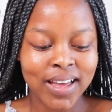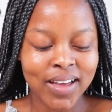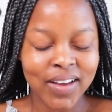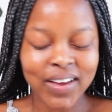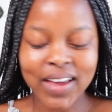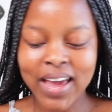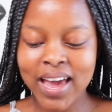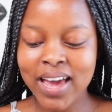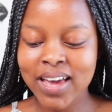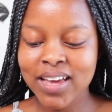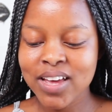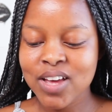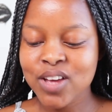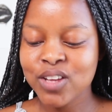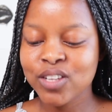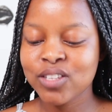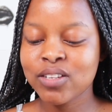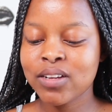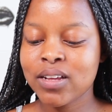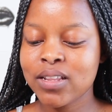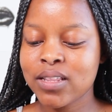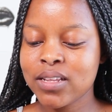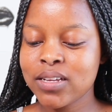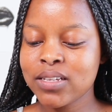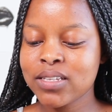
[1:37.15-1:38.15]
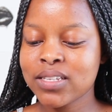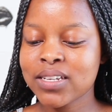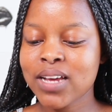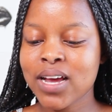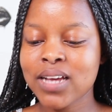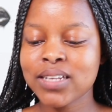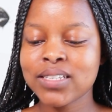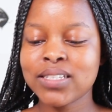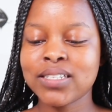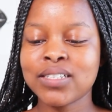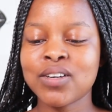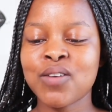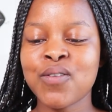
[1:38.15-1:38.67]
Okay, so this
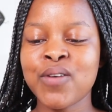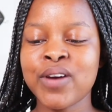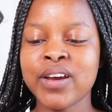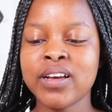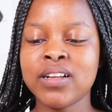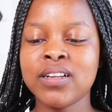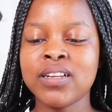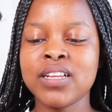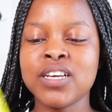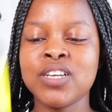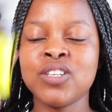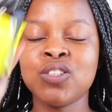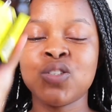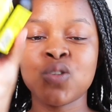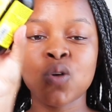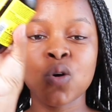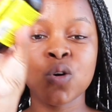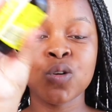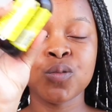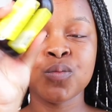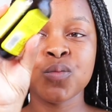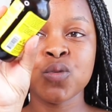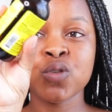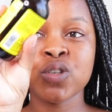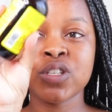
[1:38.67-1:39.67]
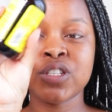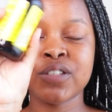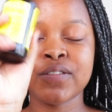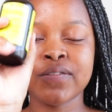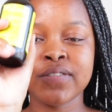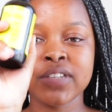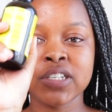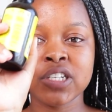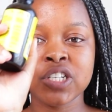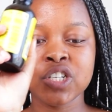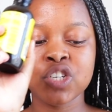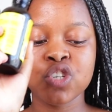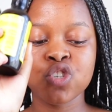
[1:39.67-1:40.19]
castor oil is almost
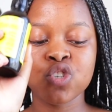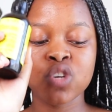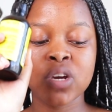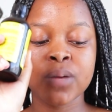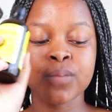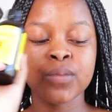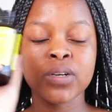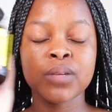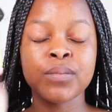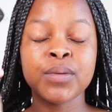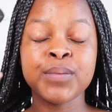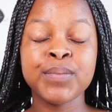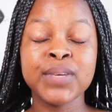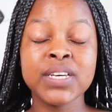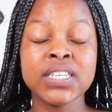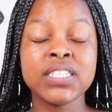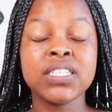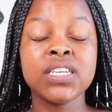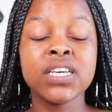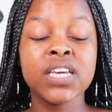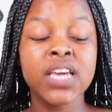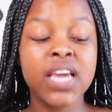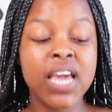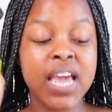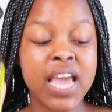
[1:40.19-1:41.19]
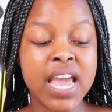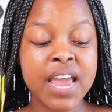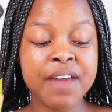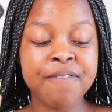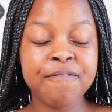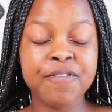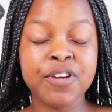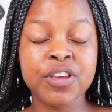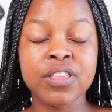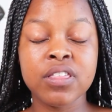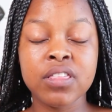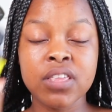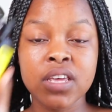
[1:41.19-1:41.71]
finished, so I'm gonna be mixing
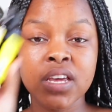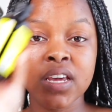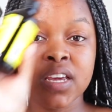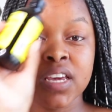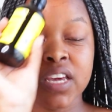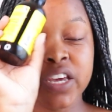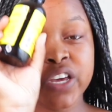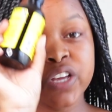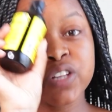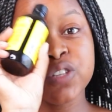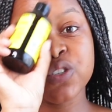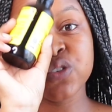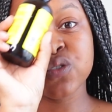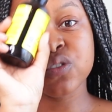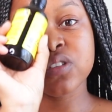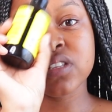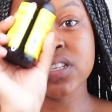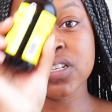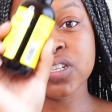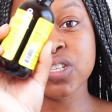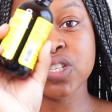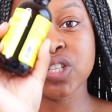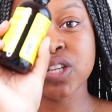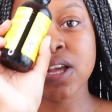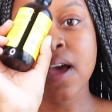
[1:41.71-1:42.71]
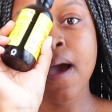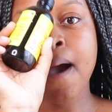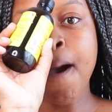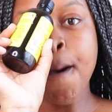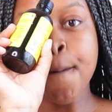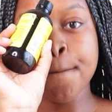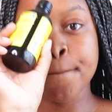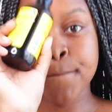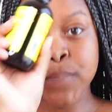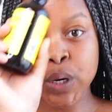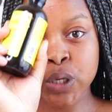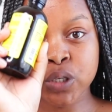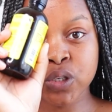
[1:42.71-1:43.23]
everything into this
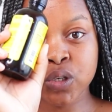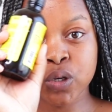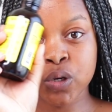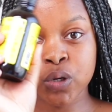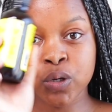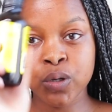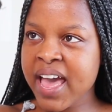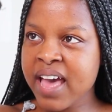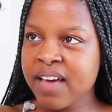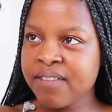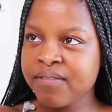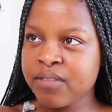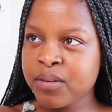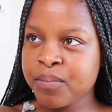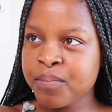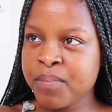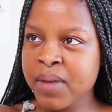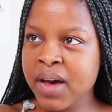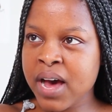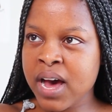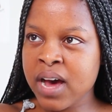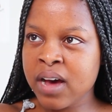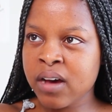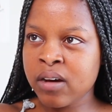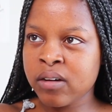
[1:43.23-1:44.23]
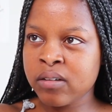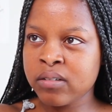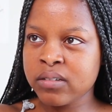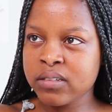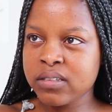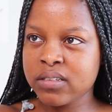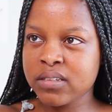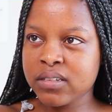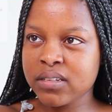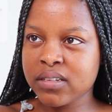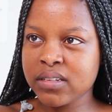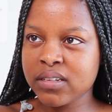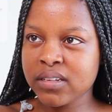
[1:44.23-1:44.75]
bottle. I have
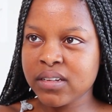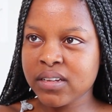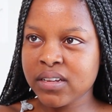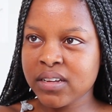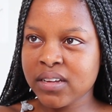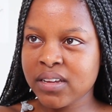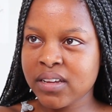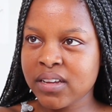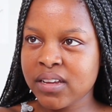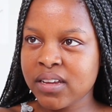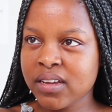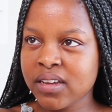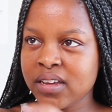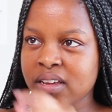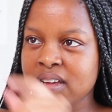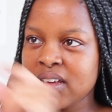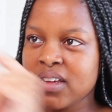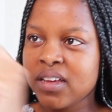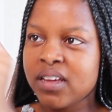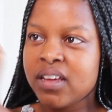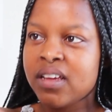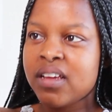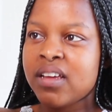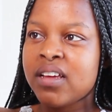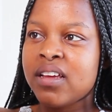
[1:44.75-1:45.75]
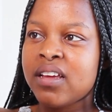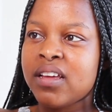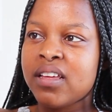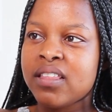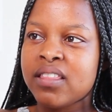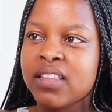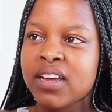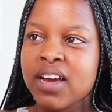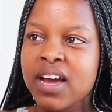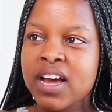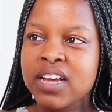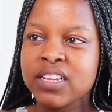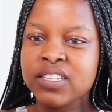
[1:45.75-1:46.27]
about,
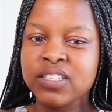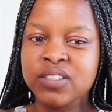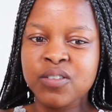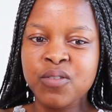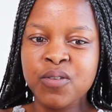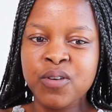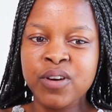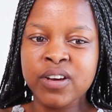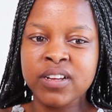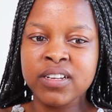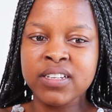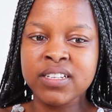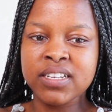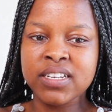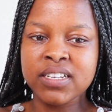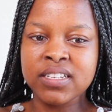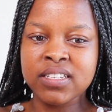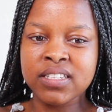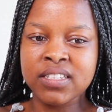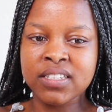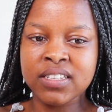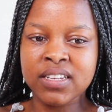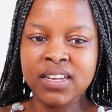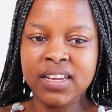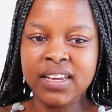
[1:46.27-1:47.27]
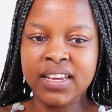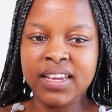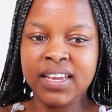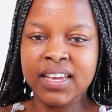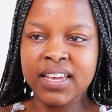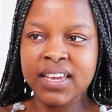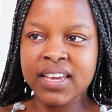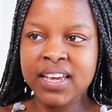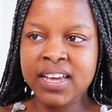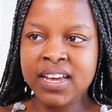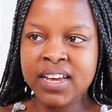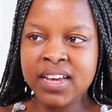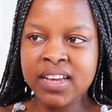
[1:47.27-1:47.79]
the castor oil is
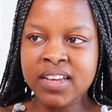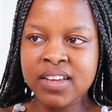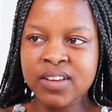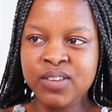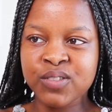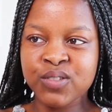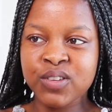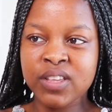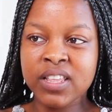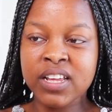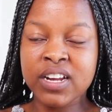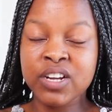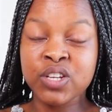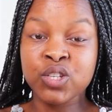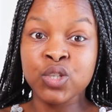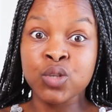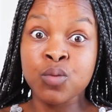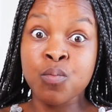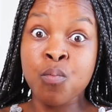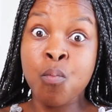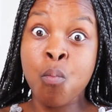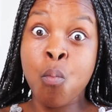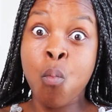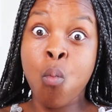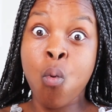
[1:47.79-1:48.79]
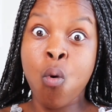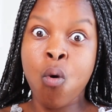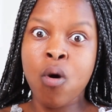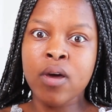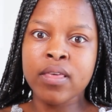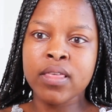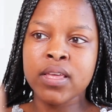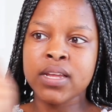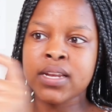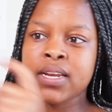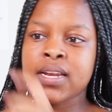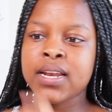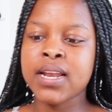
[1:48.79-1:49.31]
here, so that is more
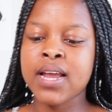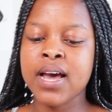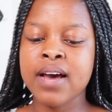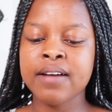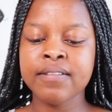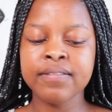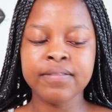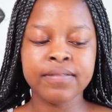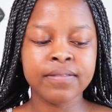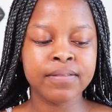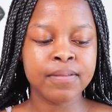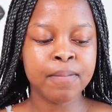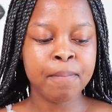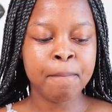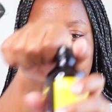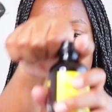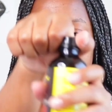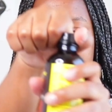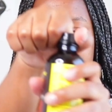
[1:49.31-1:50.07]
than enough.